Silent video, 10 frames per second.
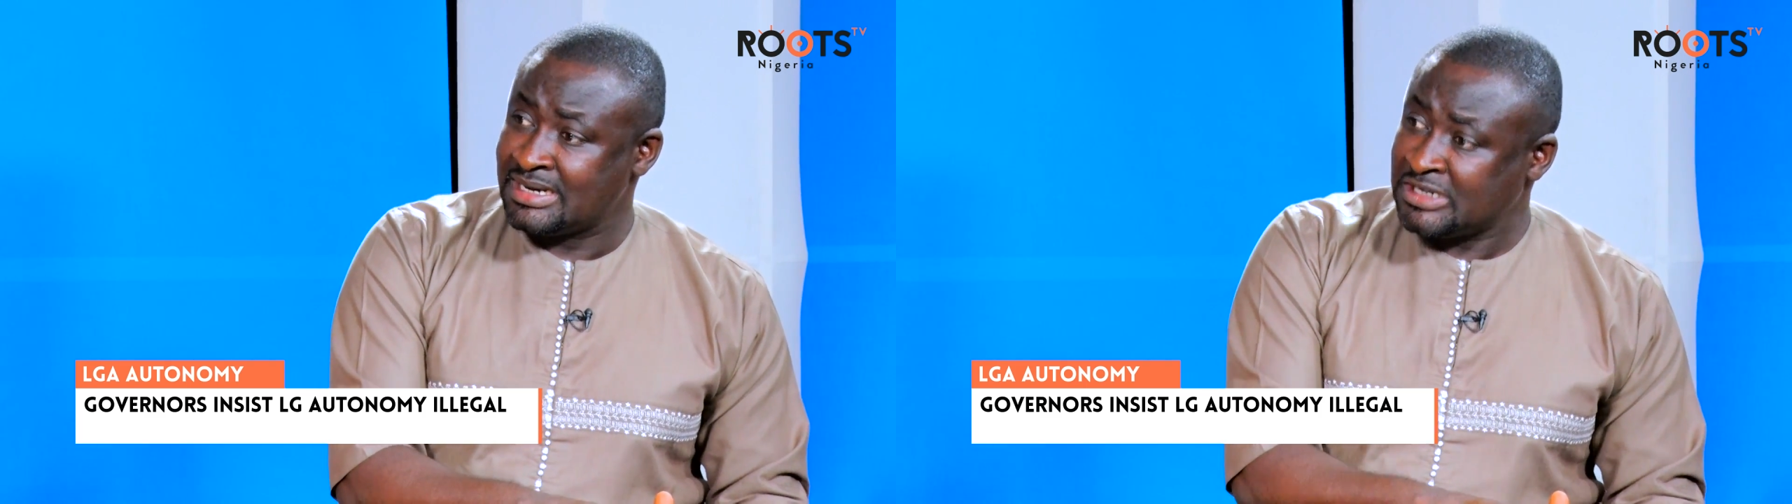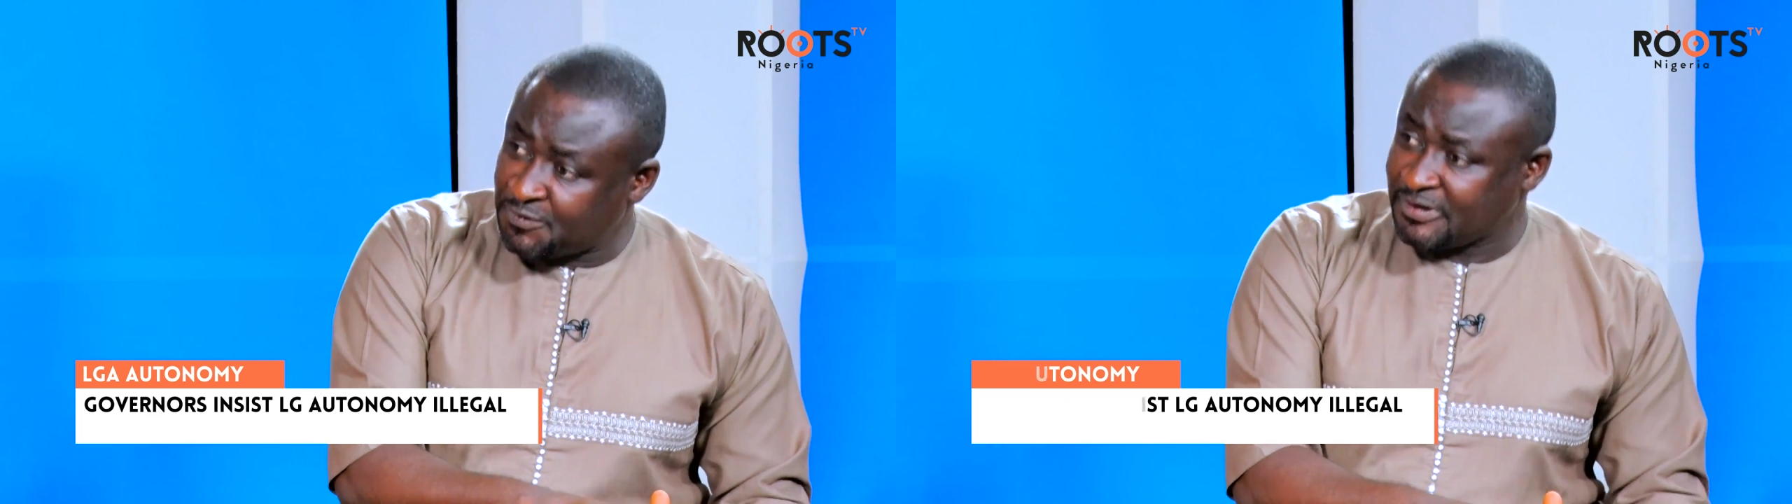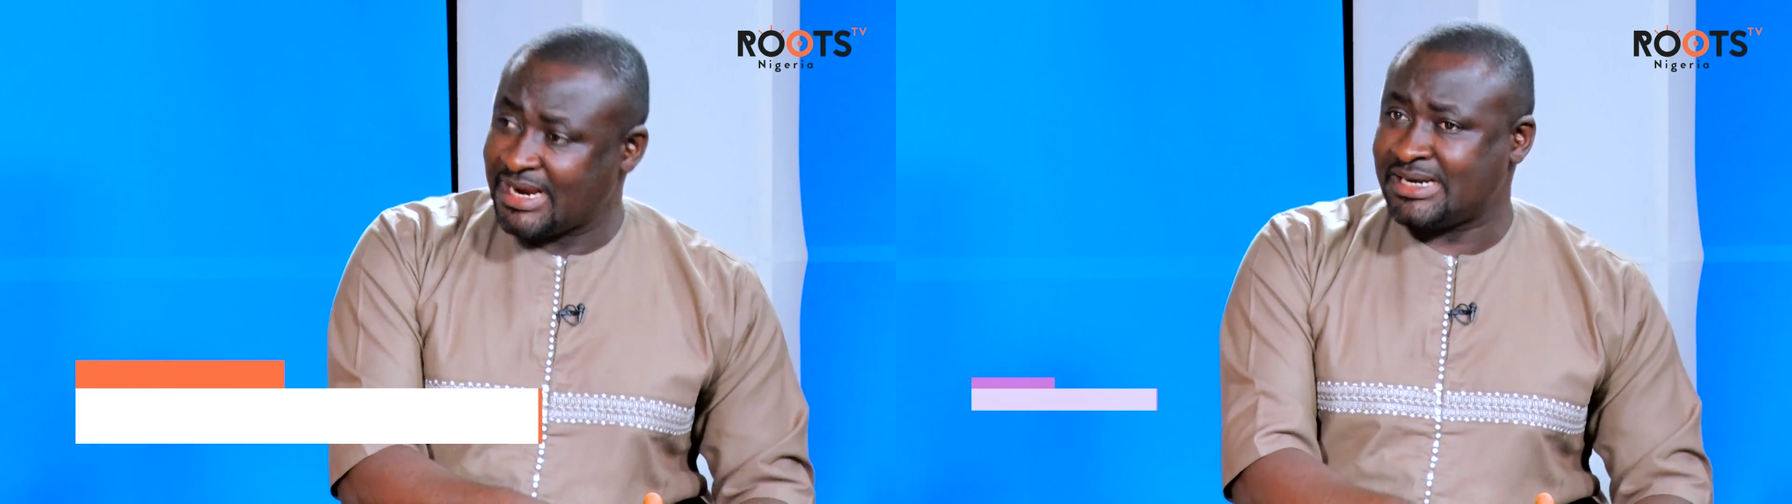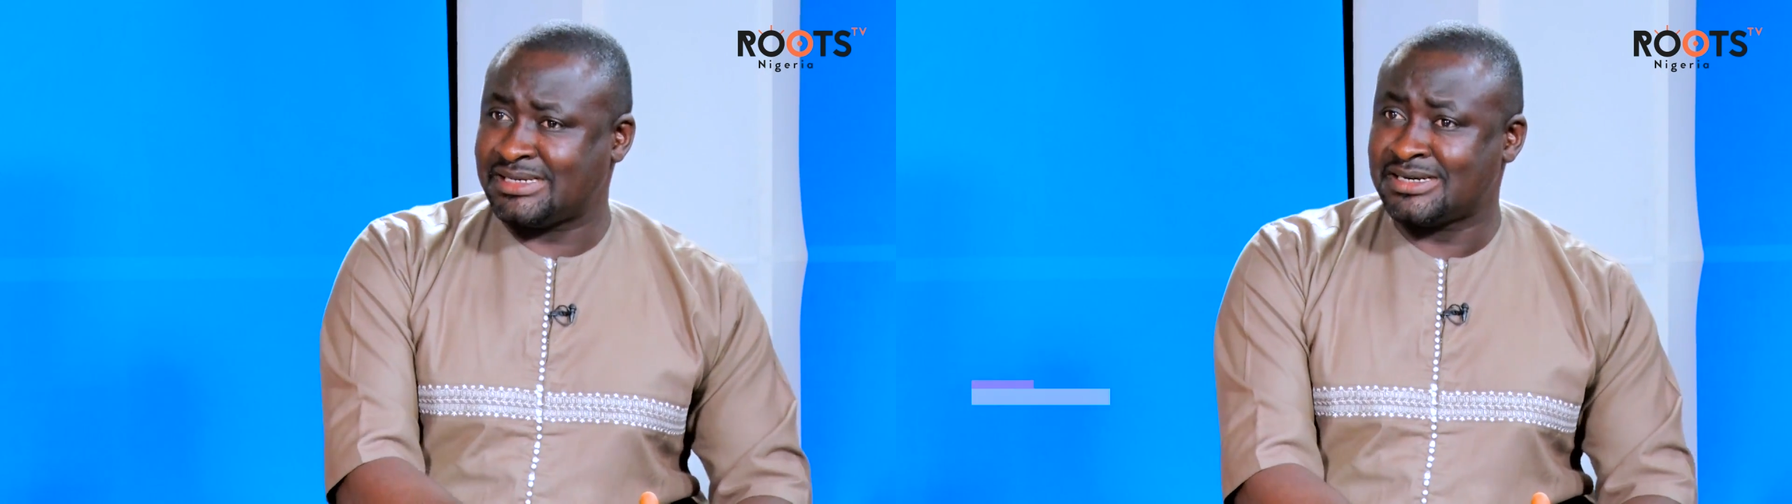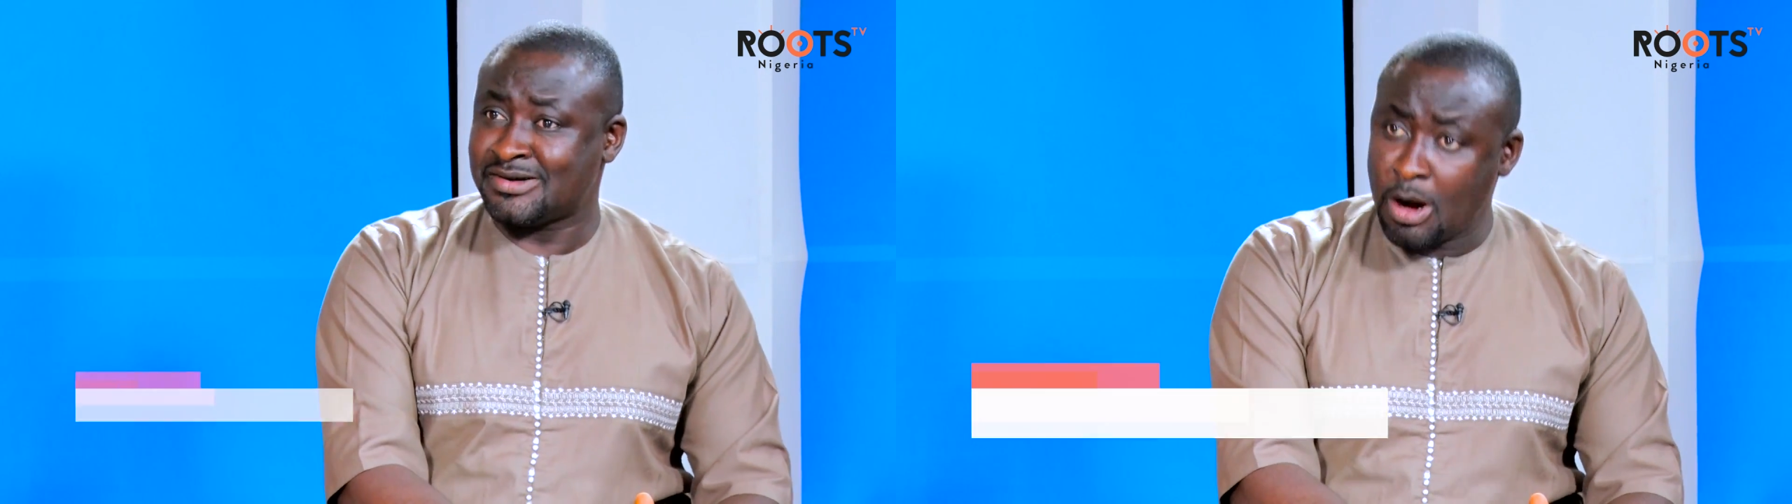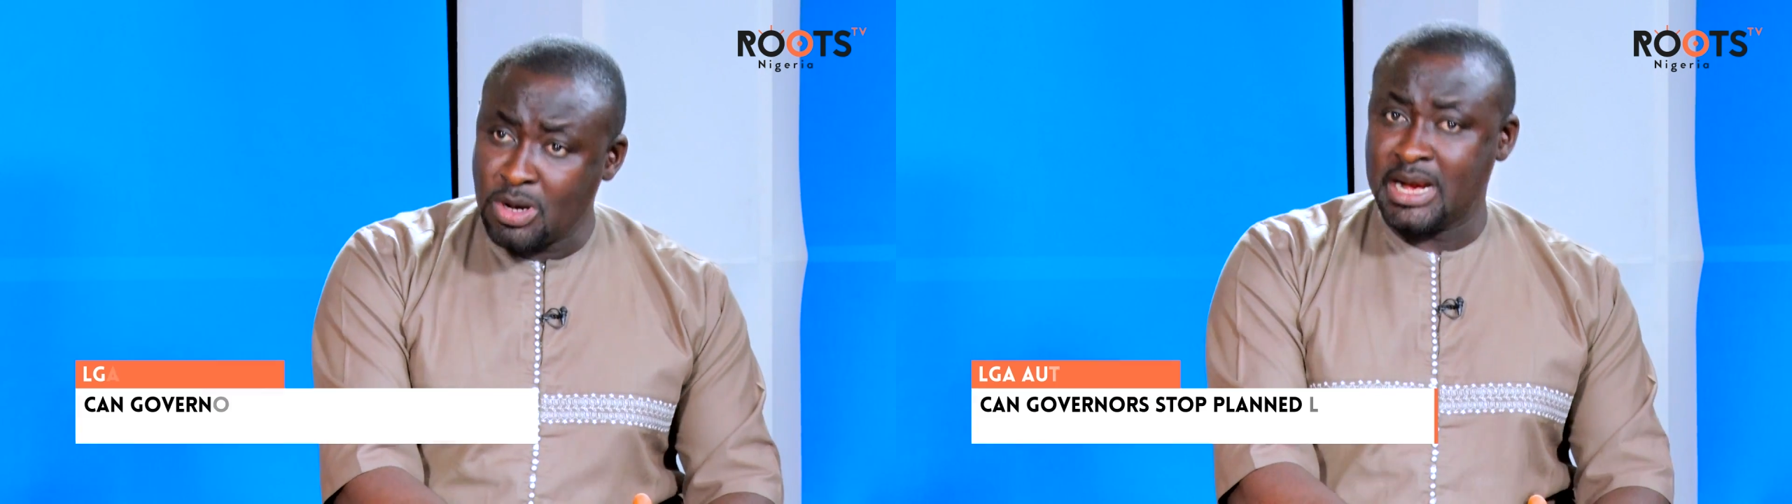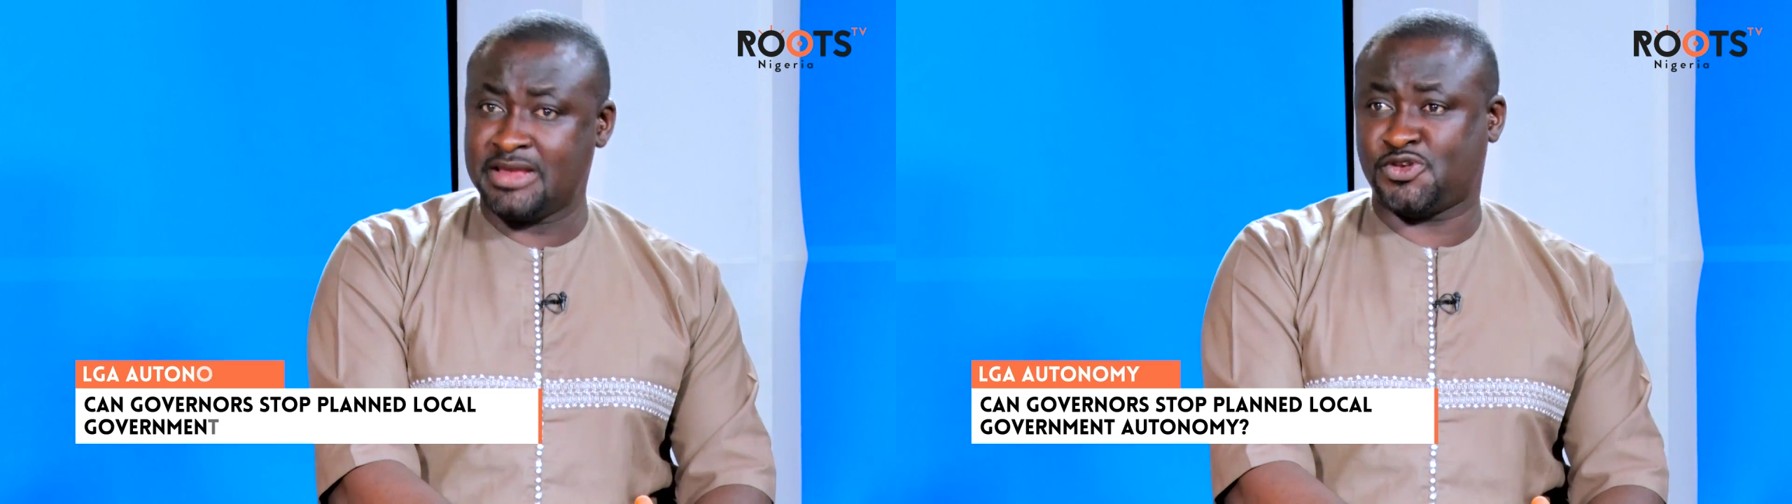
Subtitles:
defeated it, roundly